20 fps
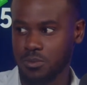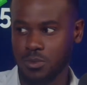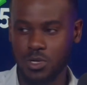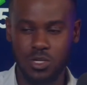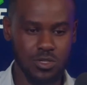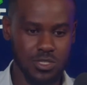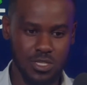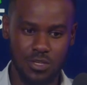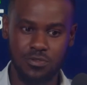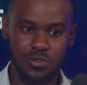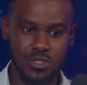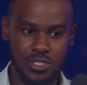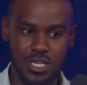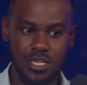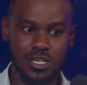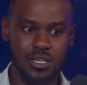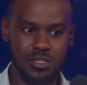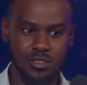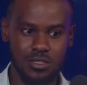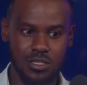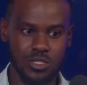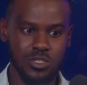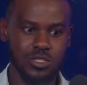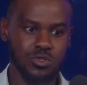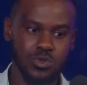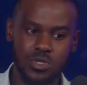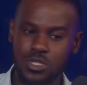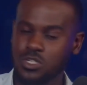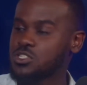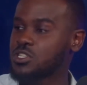Because if you take the
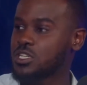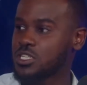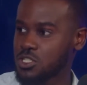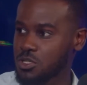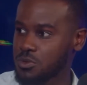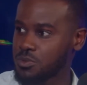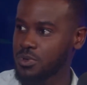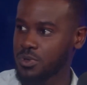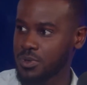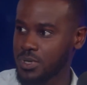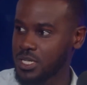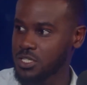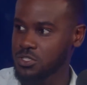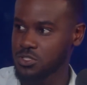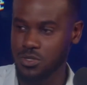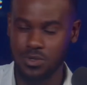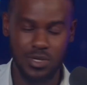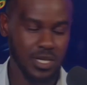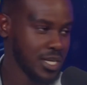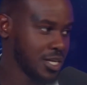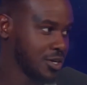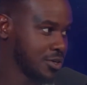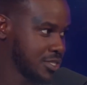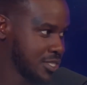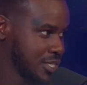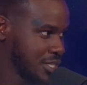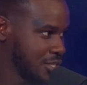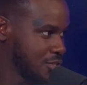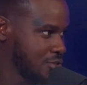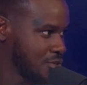TikTok population right now and
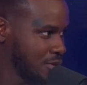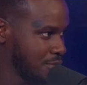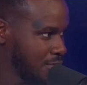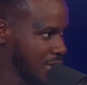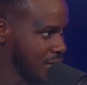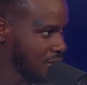take it to the